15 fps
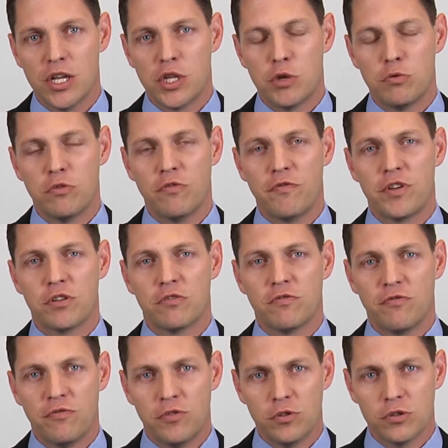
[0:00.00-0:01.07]
You will feel
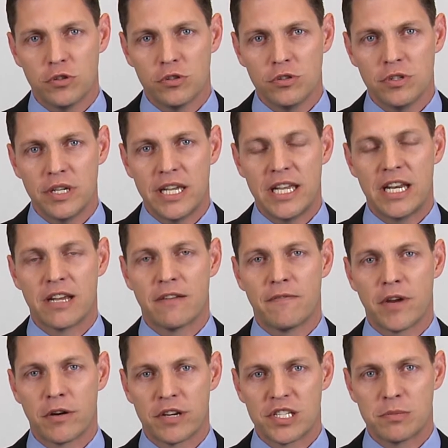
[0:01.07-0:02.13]
full eating a
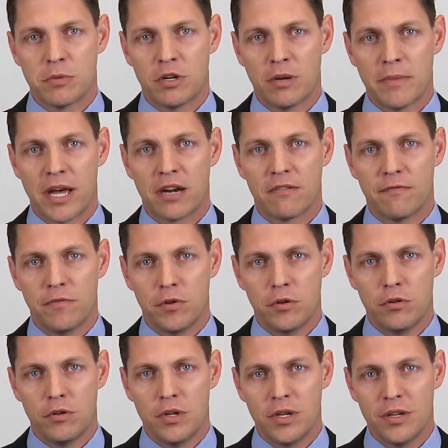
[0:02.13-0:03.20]
very small amount of
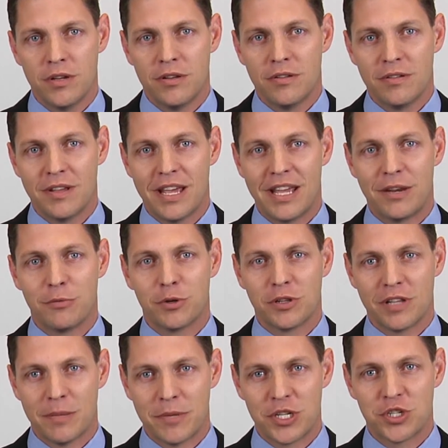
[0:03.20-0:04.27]
food, and it will
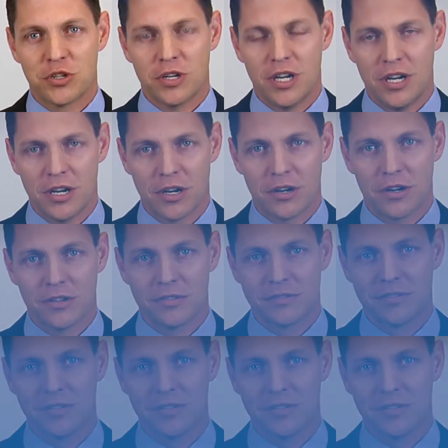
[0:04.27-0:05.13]
limit your hunger.